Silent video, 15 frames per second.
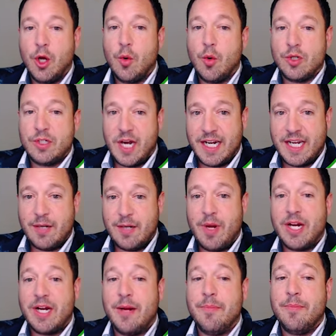We're talking
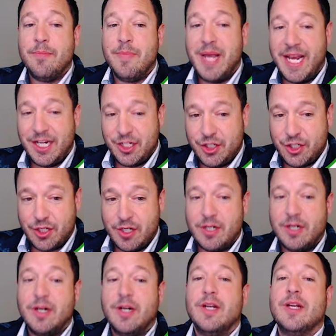about a
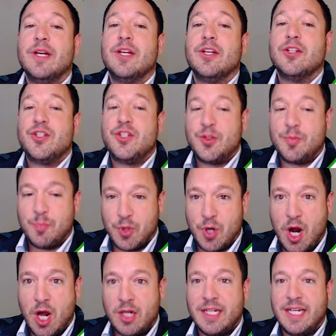major
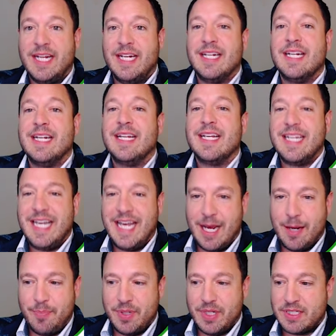sprawling
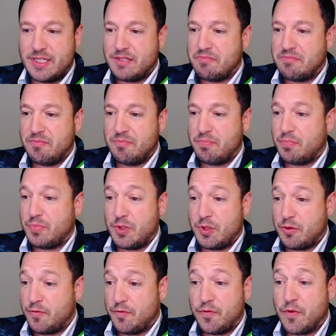campus
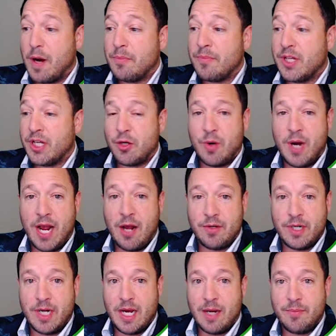from the
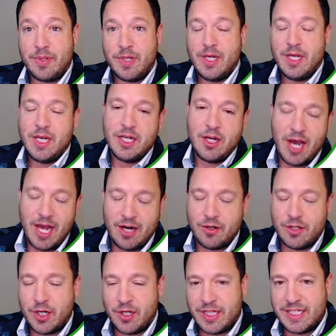ground up. Now, I
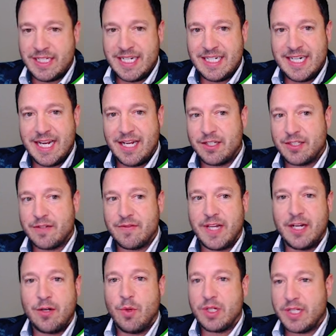don't know the details of
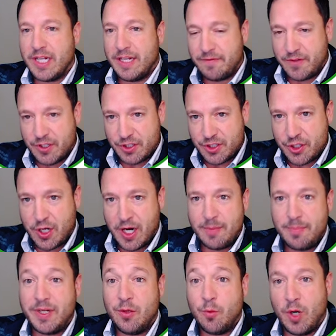like what if they're
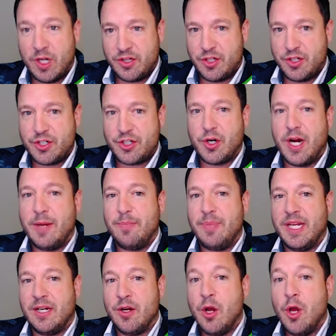scraping, what they're
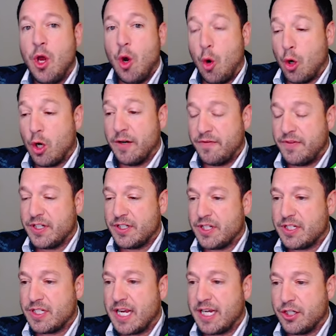scraping, or if this
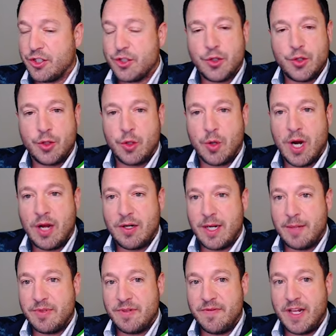is like a true ground
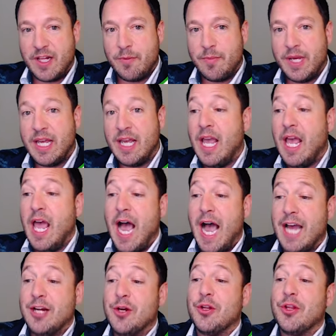up development.
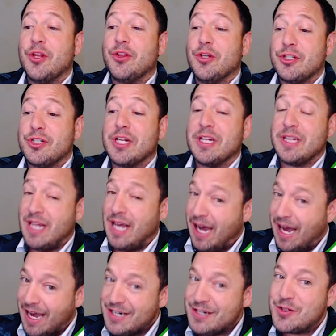I know that there's a
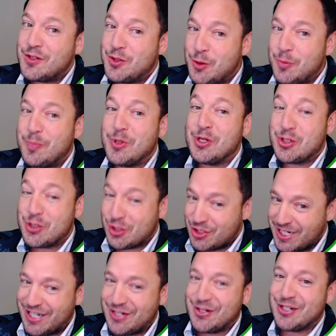lot of super
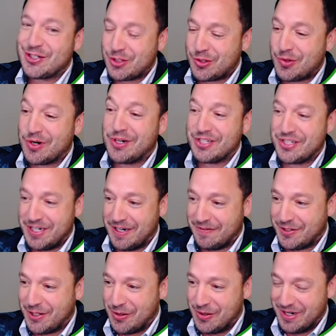secret squirrel stuff
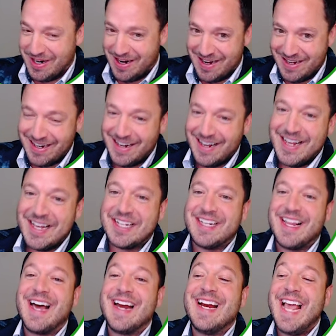going on, a
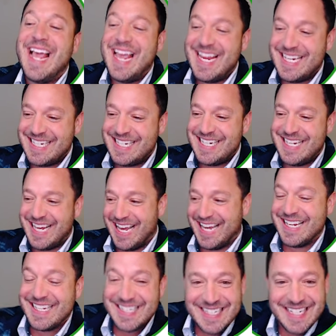lot of
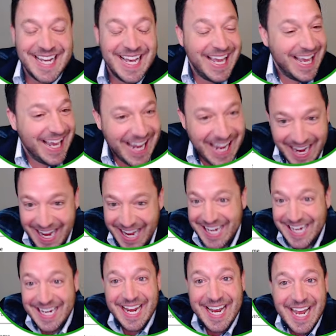NDAs,
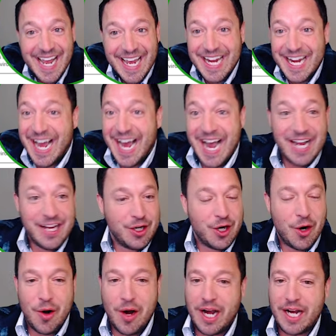and you
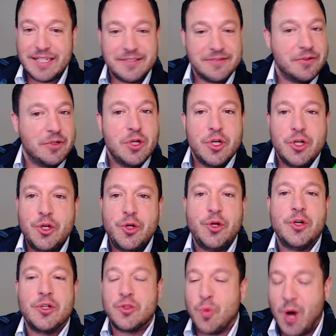know, who
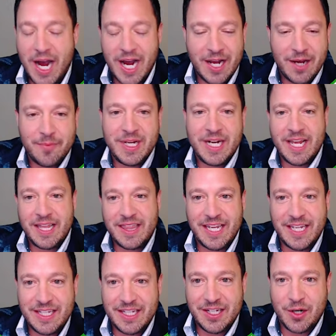knows why. I mean, I
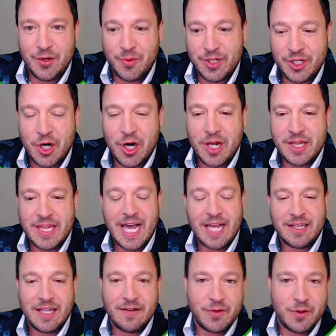think, you know, when you're on that
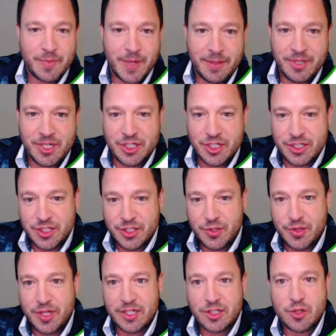level, maybe you just do
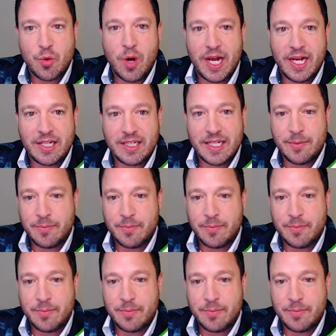things quietly,